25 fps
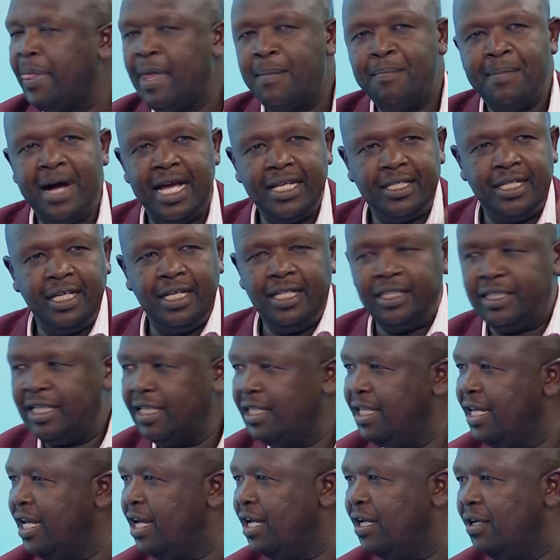My senator
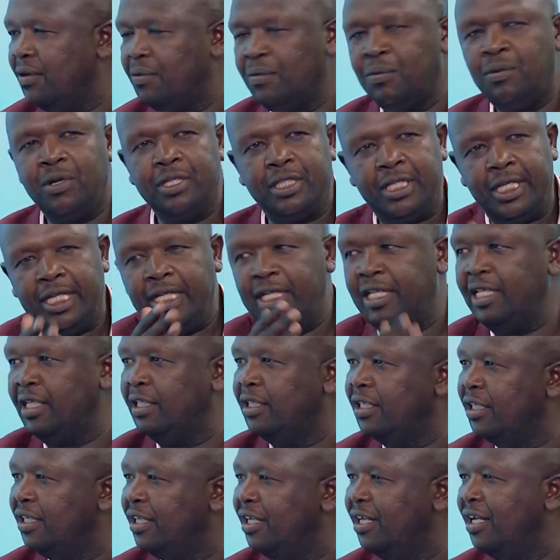there was
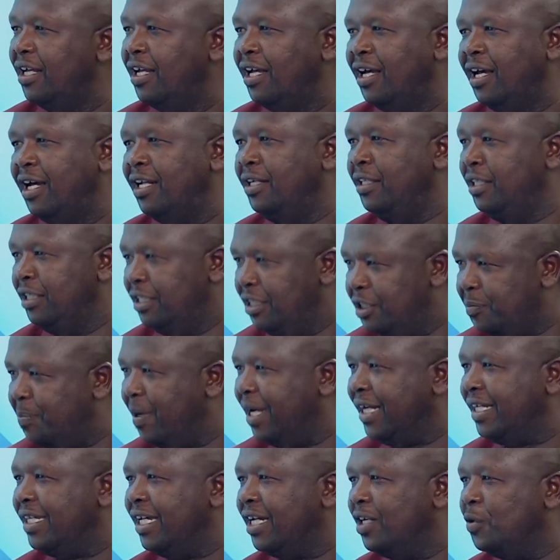reading, and in his
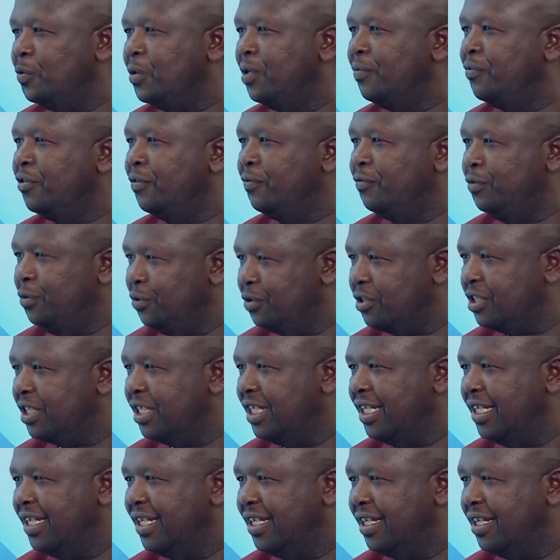backyard, we've refused.
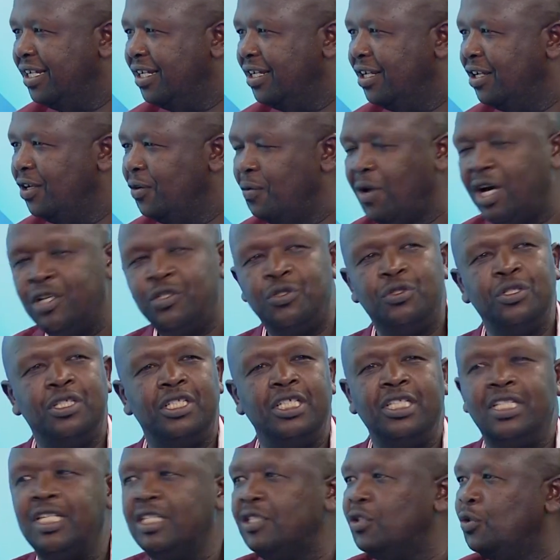Why should
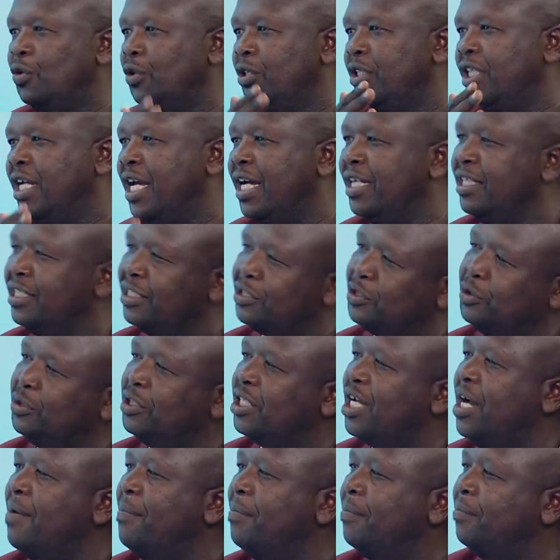he just talk there and he has not
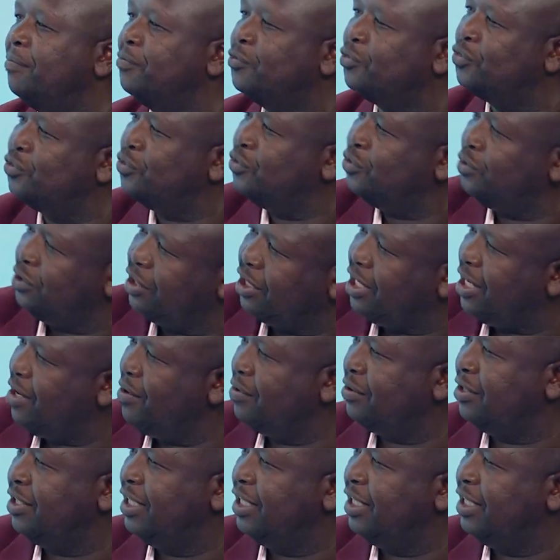come to the ground?